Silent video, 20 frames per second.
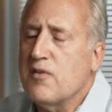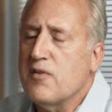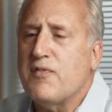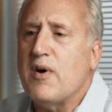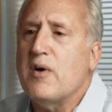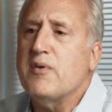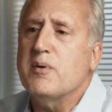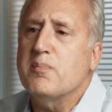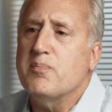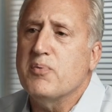
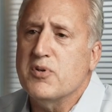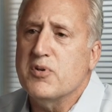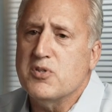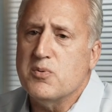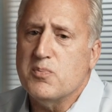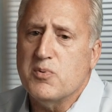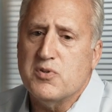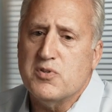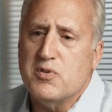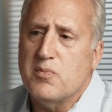founding
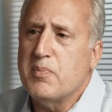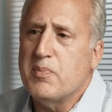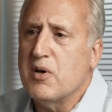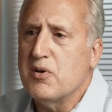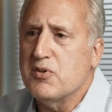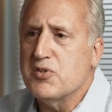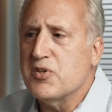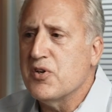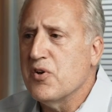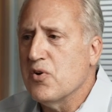principles of
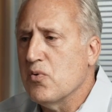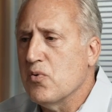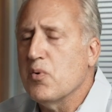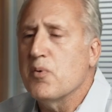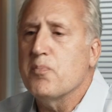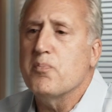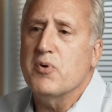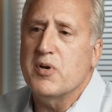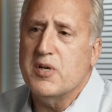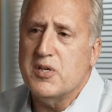Belluscura were
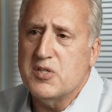pretty